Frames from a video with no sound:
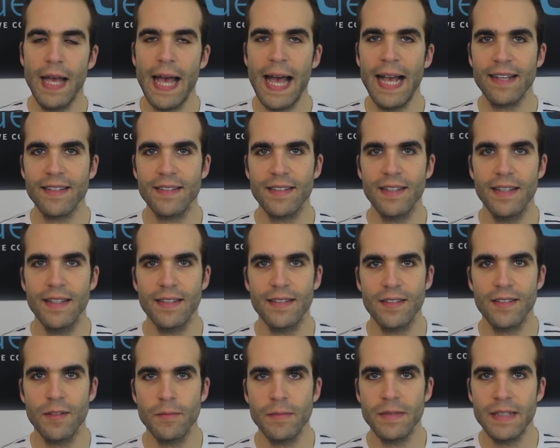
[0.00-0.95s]
access
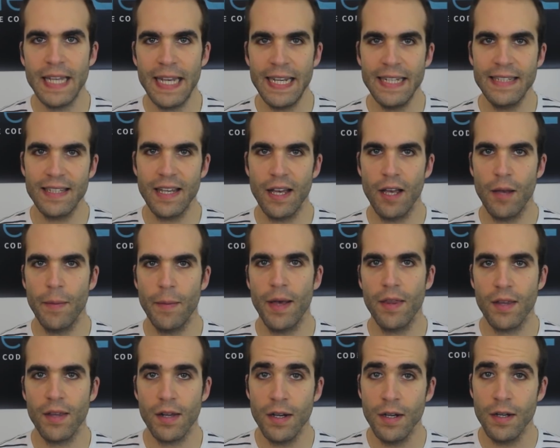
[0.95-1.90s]
some data
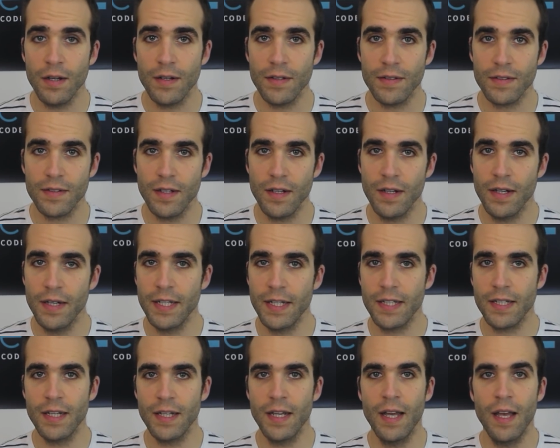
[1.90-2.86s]
about the class,
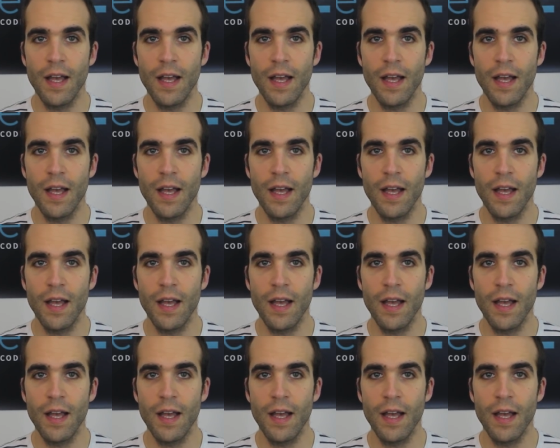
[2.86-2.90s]
like